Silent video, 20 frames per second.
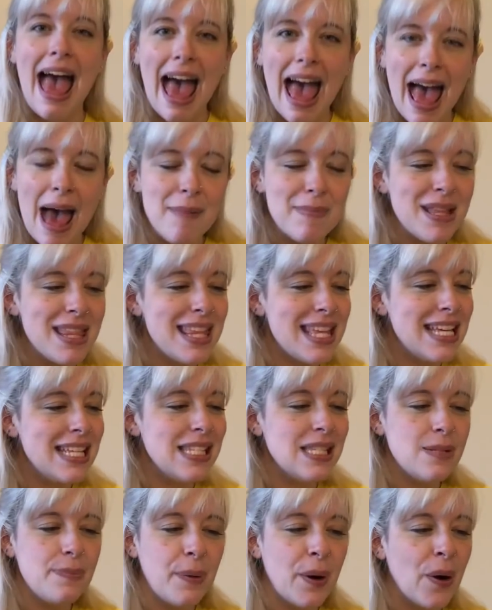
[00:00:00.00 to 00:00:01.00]

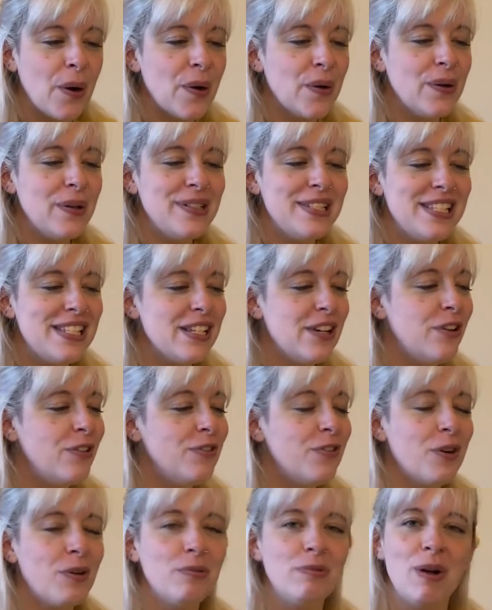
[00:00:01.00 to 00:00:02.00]
Amethyst, pearl,
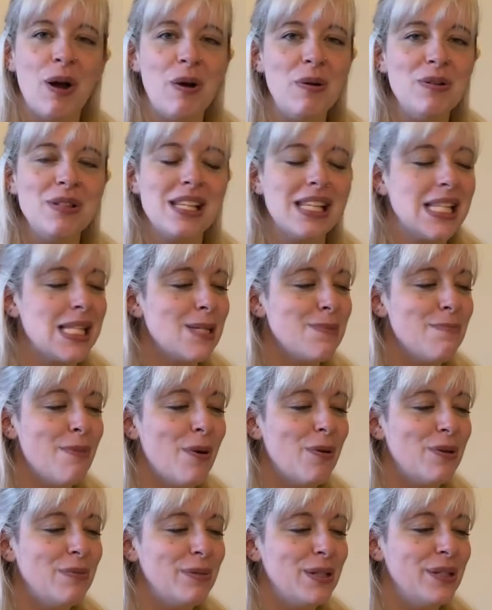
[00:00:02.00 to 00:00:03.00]
silver, rose, and
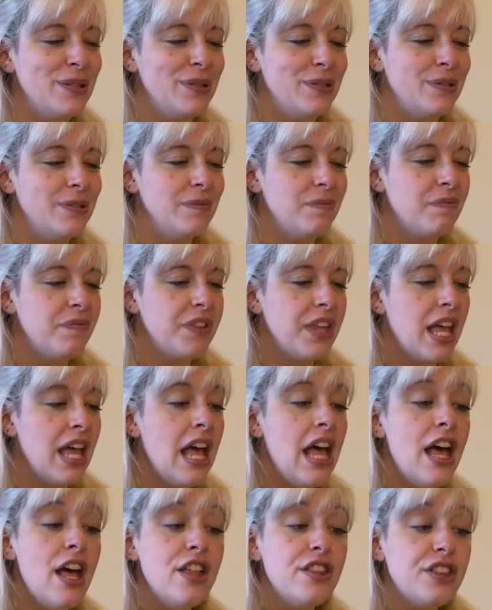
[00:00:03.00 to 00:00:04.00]
smoke blue.
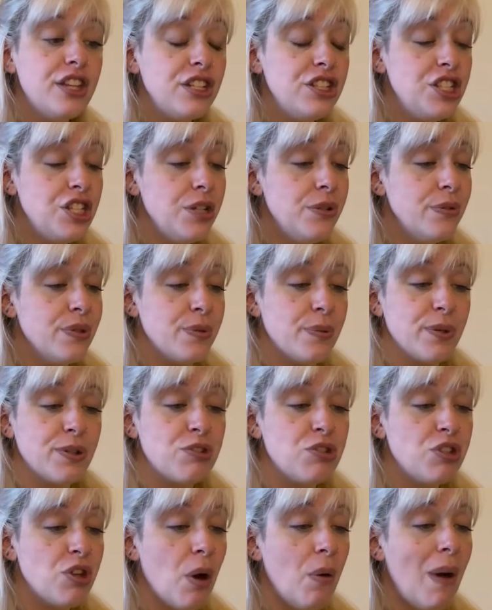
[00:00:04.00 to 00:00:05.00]
The dews were
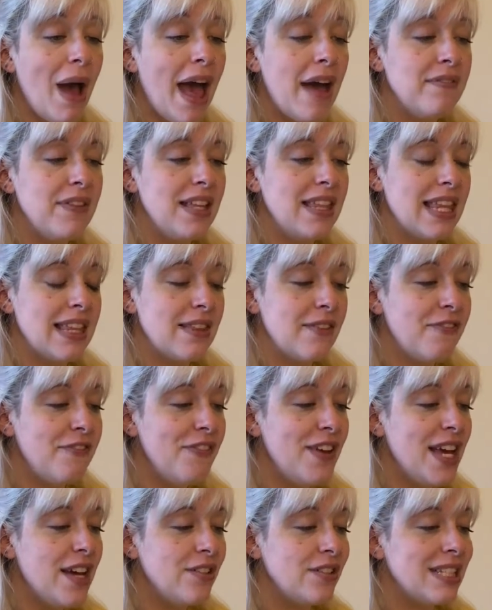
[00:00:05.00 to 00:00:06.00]
so heavy that the
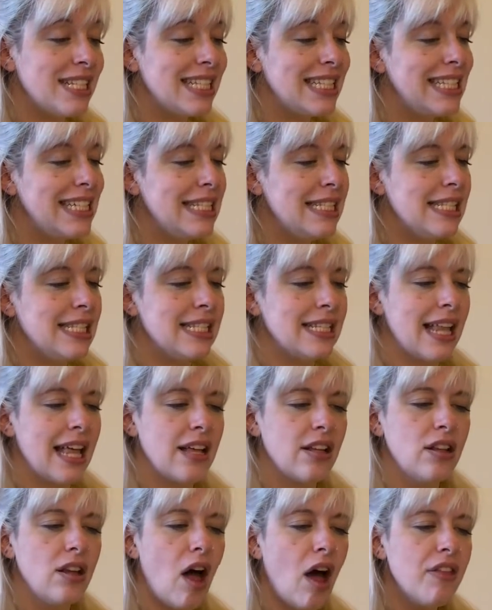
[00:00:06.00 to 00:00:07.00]
fields glistened
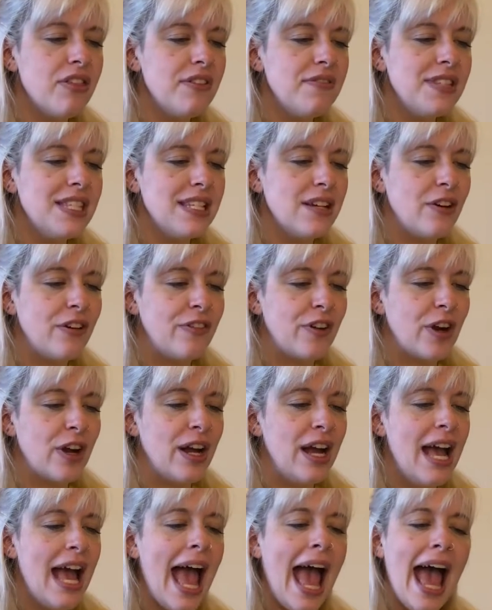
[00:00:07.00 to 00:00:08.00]
like cloth of silver,
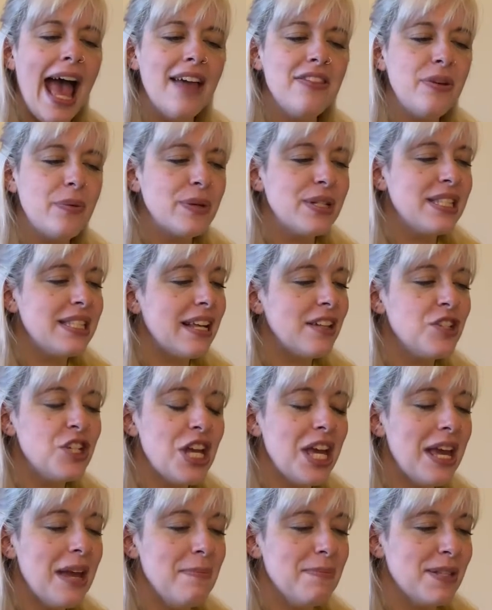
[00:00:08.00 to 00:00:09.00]
and there were such
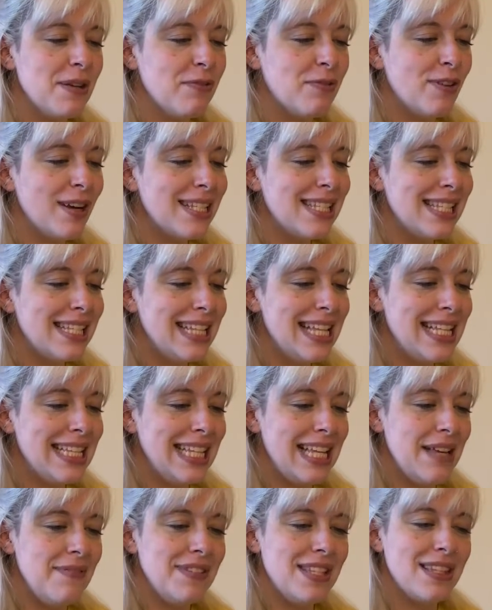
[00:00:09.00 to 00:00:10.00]
heaps of rustling
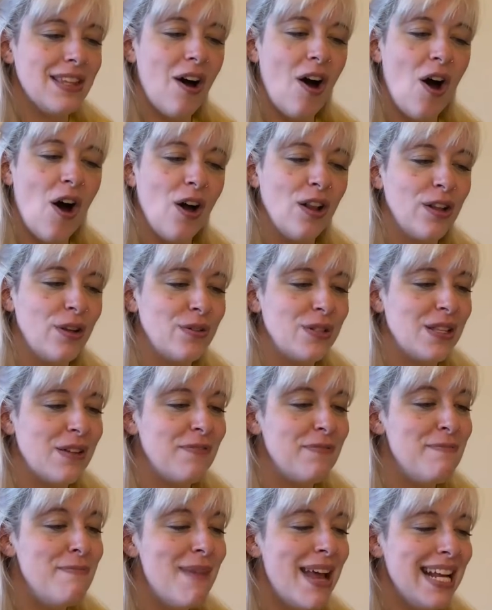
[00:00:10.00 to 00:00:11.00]
leaves in the hollows
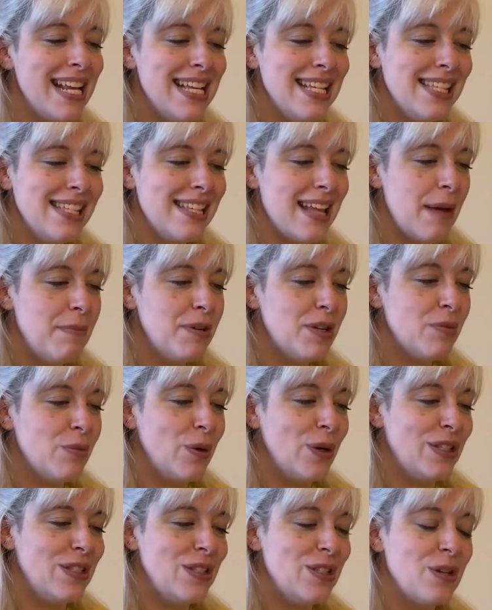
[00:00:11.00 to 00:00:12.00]
of many stemmed
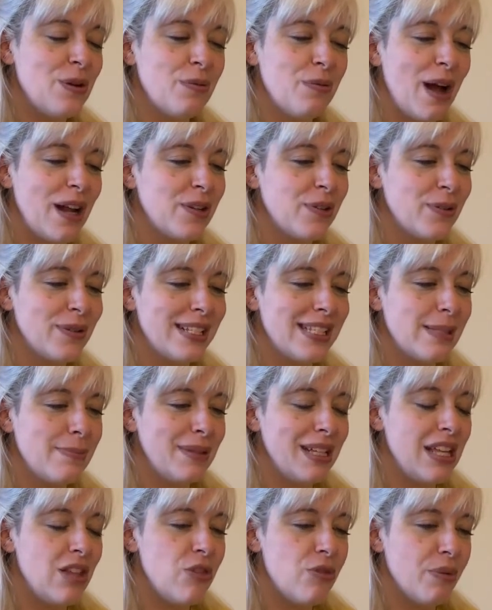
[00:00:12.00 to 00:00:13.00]
woods to run
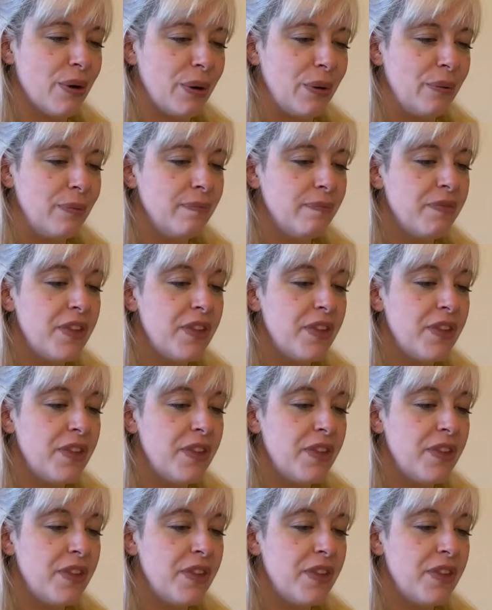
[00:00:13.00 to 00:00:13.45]
crisply through.